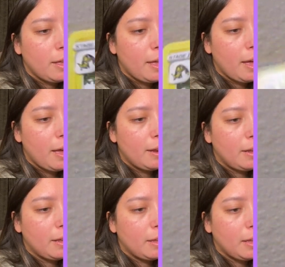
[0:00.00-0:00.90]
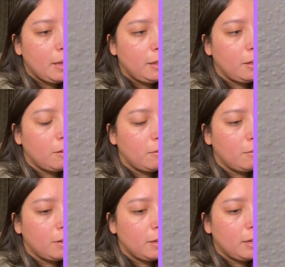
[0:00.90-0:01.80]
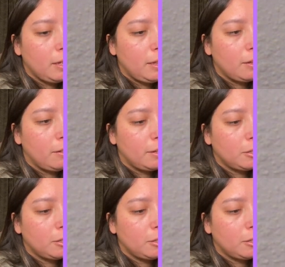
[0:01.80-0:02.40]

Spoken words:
and a Heliolus.